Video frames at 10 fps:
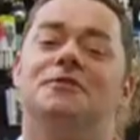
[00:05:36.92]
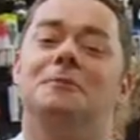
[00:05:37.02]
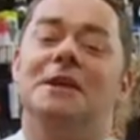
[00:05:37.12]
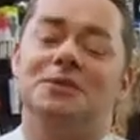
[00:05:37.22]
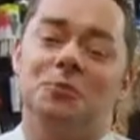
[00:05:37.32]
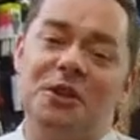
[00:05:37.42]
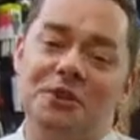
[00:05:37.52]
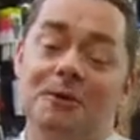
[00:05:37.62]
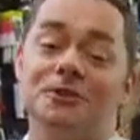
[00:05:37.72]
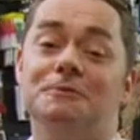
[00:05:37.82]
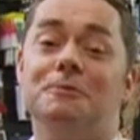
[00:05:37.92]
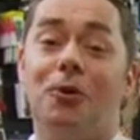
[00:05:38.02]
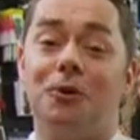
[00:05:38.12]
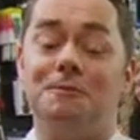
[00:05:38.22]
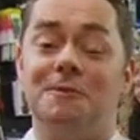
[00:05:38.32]
for me is one of the most
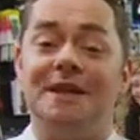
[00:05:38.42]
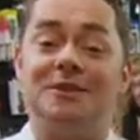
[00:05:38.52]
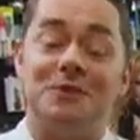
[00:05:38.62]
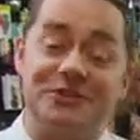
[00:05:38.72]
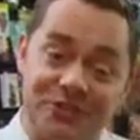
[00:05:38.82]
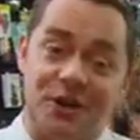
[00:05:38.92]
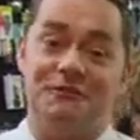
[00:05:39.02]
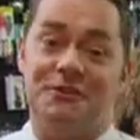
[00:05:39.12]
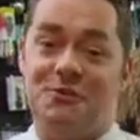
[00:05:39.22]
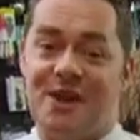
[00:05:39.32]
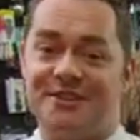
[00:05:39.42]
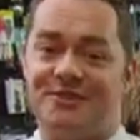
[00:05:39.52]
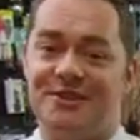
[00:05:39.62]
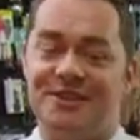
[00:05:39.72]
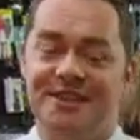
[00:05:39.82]
important meals we serve in the
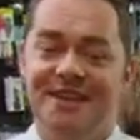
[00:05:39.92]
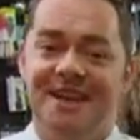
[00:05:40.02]
restaurant